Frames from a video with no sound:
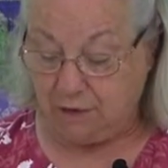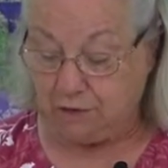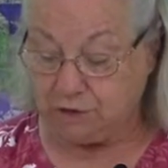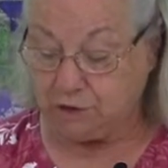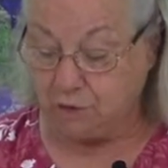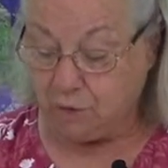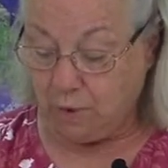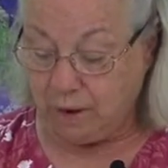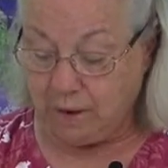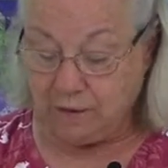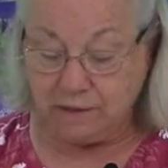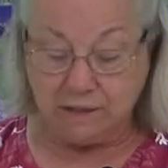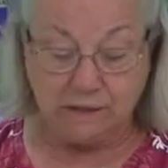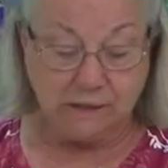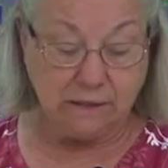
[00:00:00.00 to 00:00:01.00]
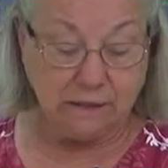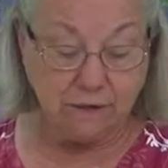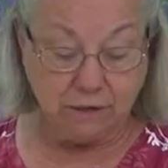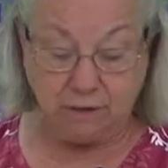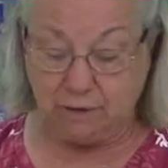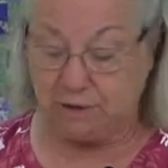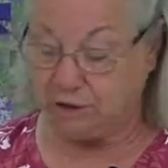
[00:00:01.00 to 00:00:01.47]
The square in the
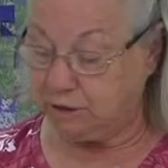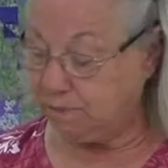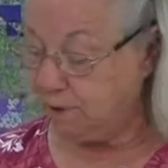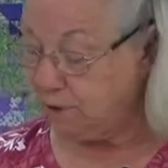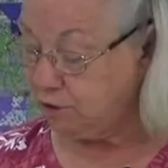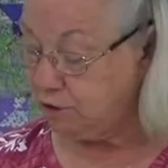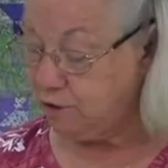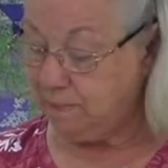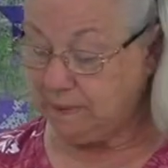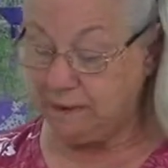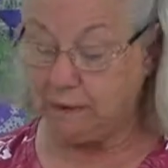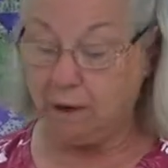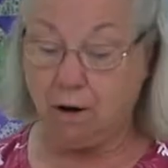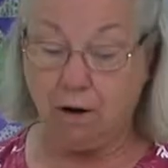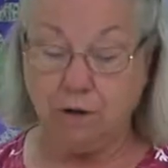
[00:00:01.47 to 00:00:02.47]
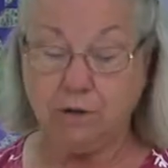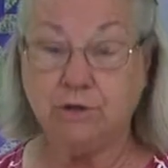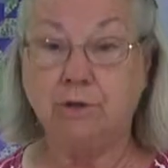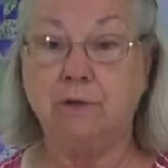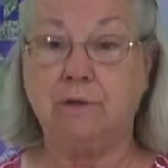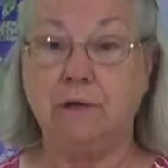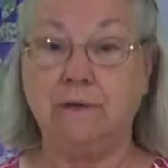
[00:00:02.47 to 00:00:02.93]
center is supposed to be
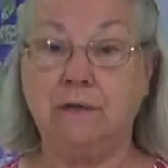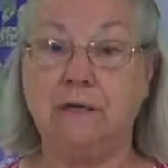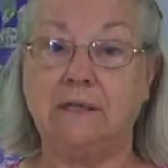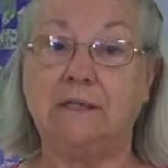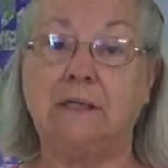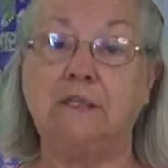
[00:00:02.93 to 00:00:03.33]
larger than this.